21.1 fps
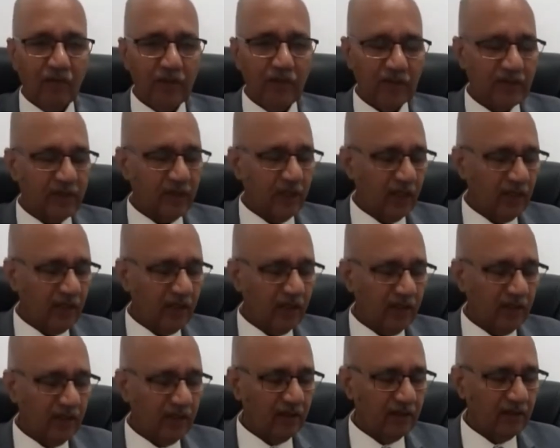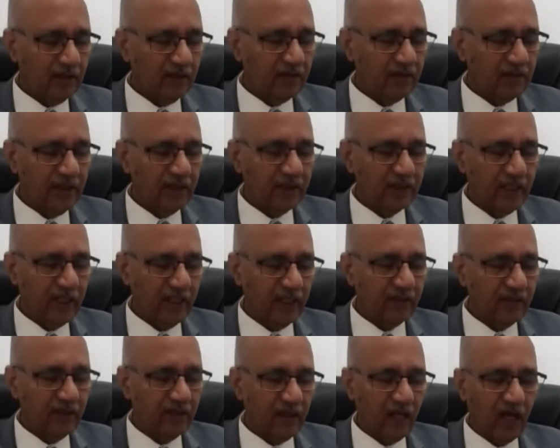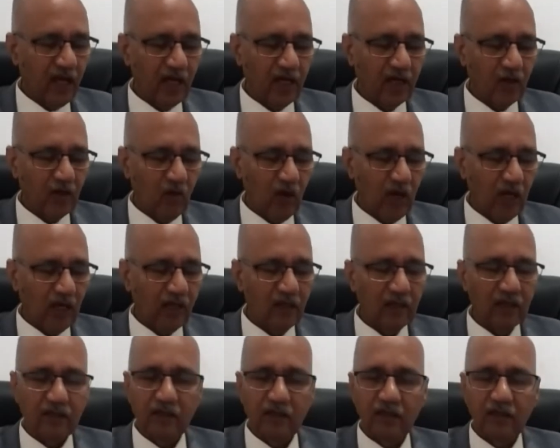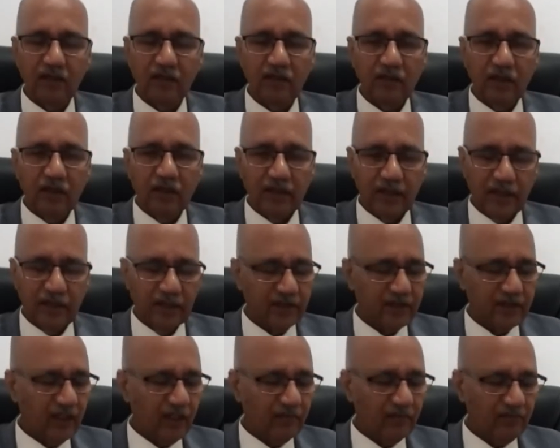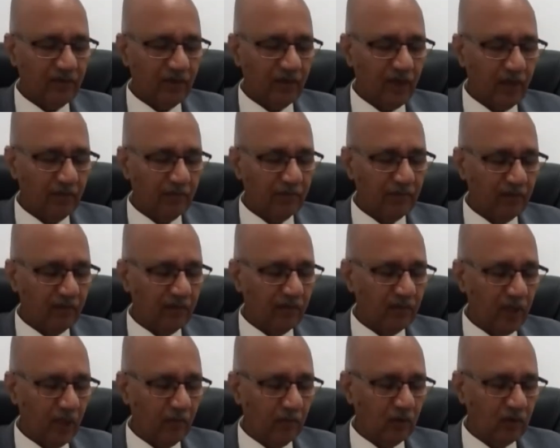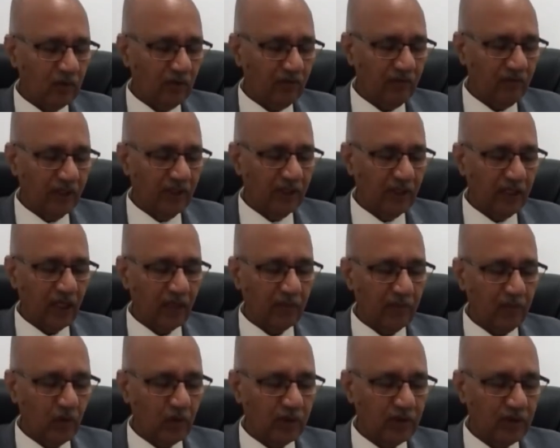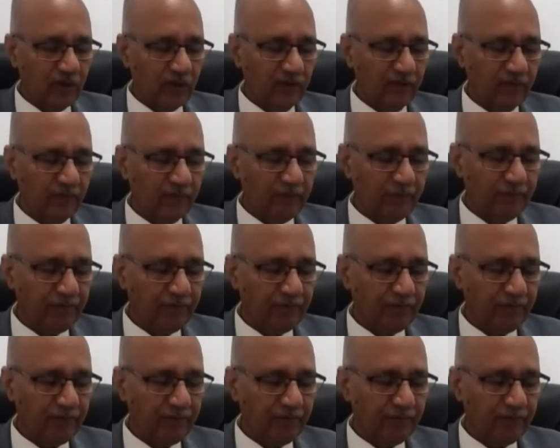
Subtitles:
Mr. Jitendra Agrawal is there from Damodar Valley Corporation.